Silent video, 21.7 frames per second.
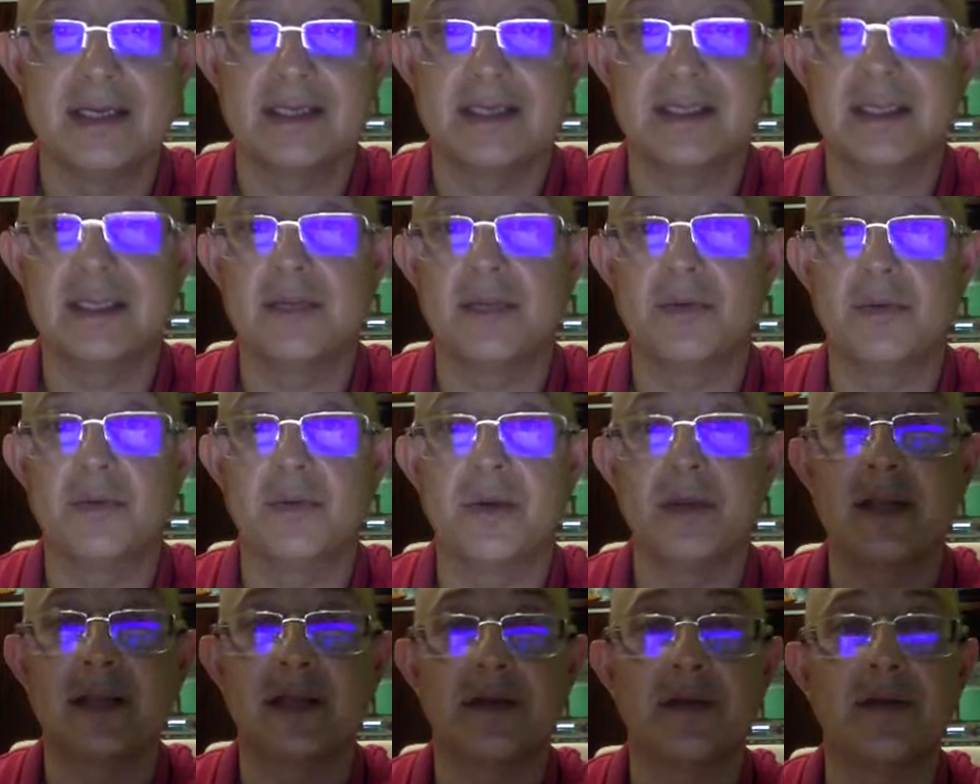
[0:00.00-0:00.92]
than to
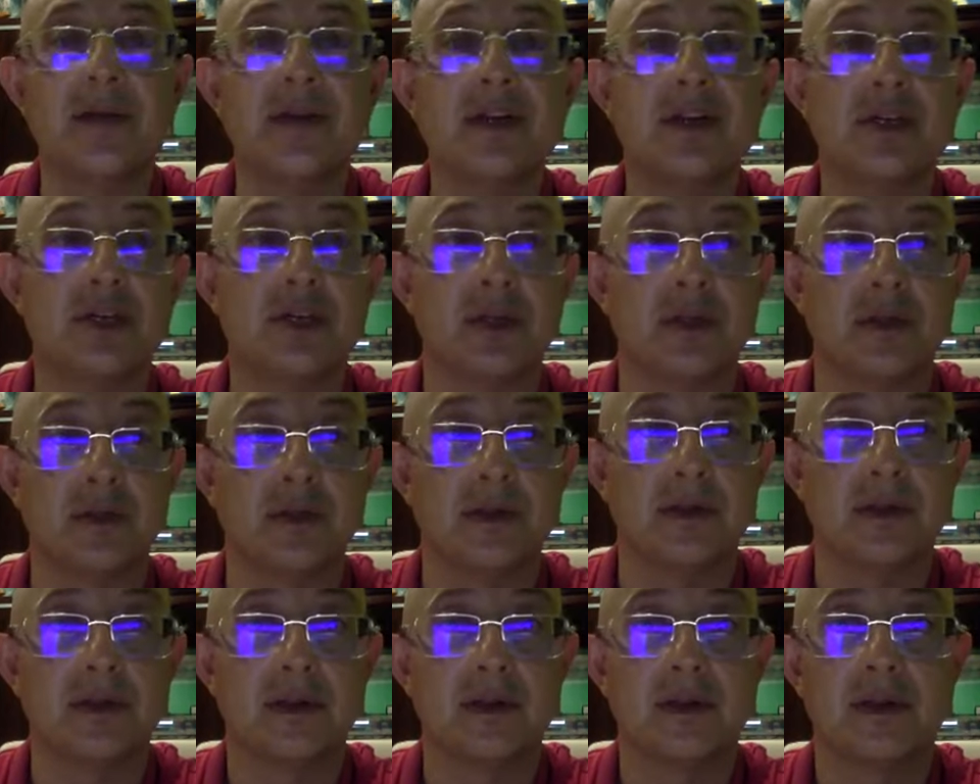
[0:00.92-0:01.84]
create original.
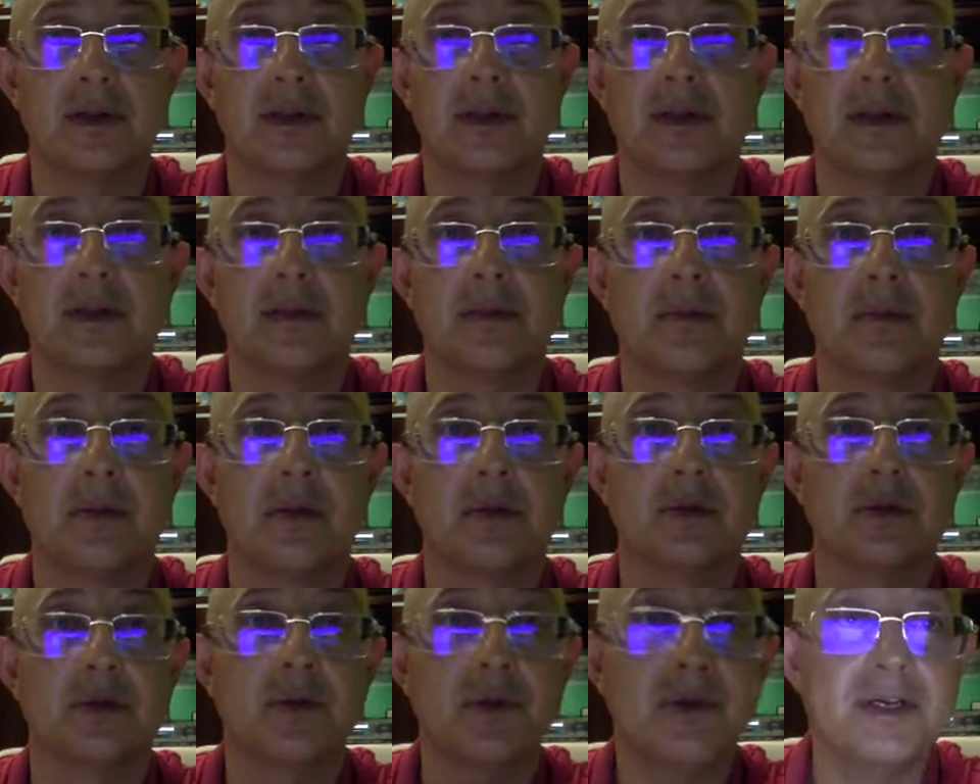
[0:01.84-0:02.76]

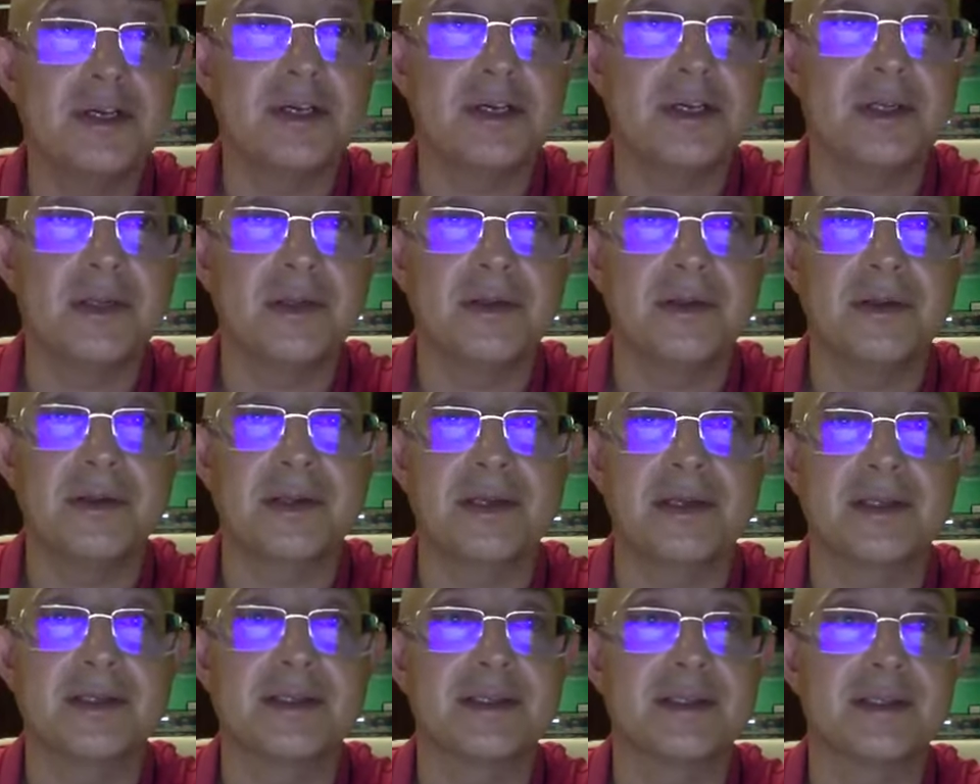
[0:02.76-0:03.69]
Because original,
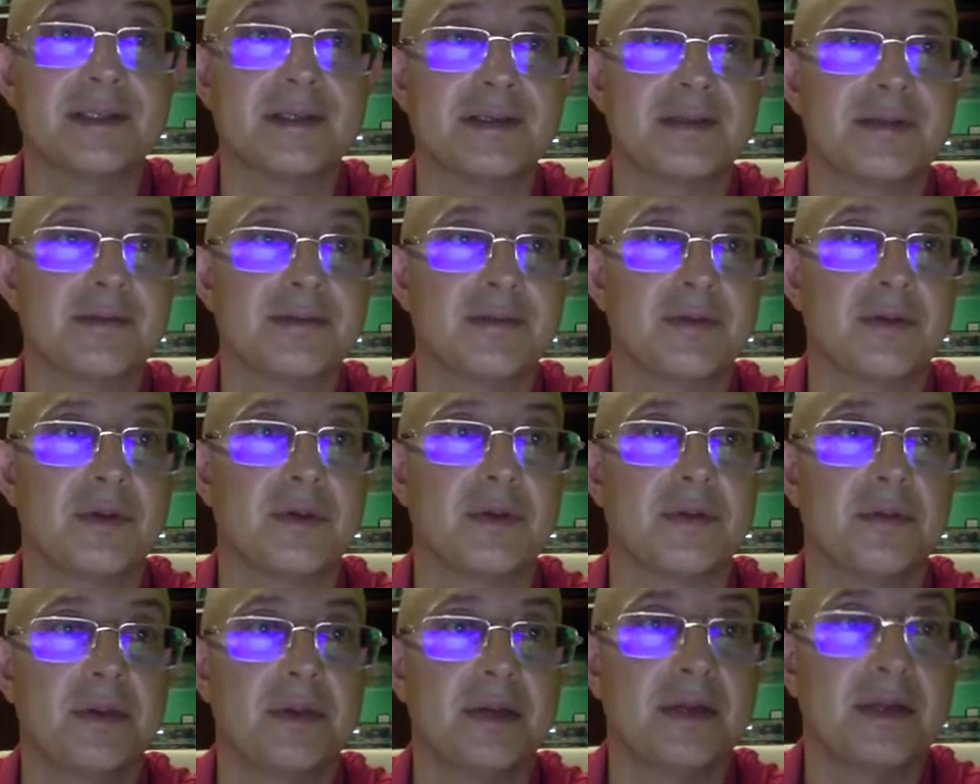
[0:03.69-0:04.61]
it's
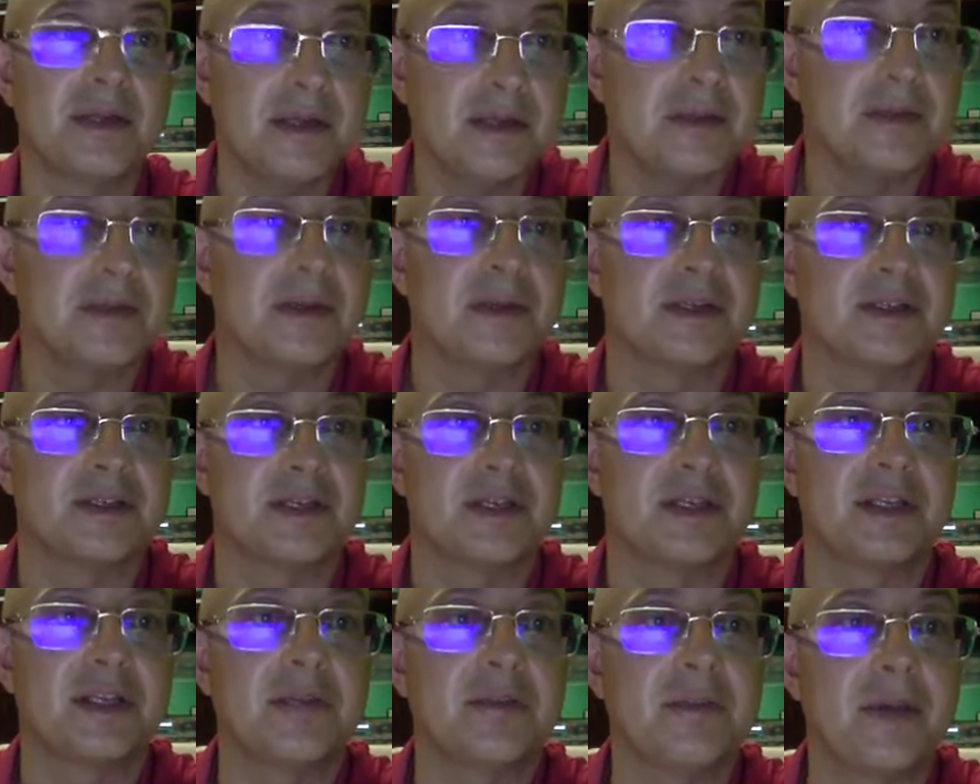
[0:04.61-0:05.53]
not a big deal. He
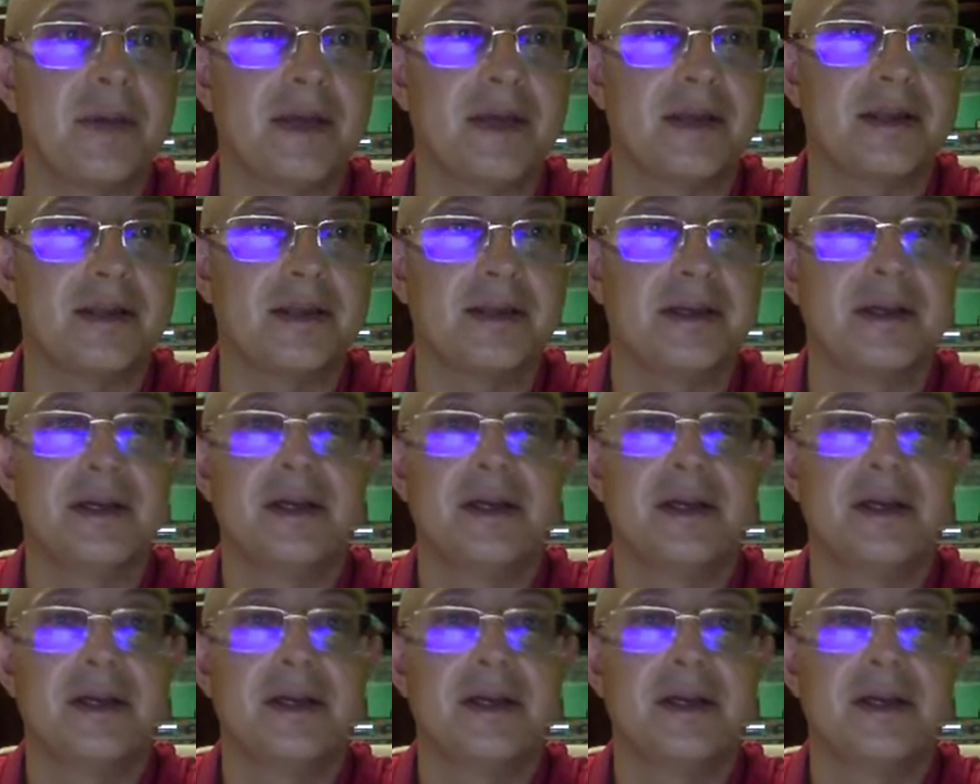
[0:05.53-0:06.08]
sit and paint.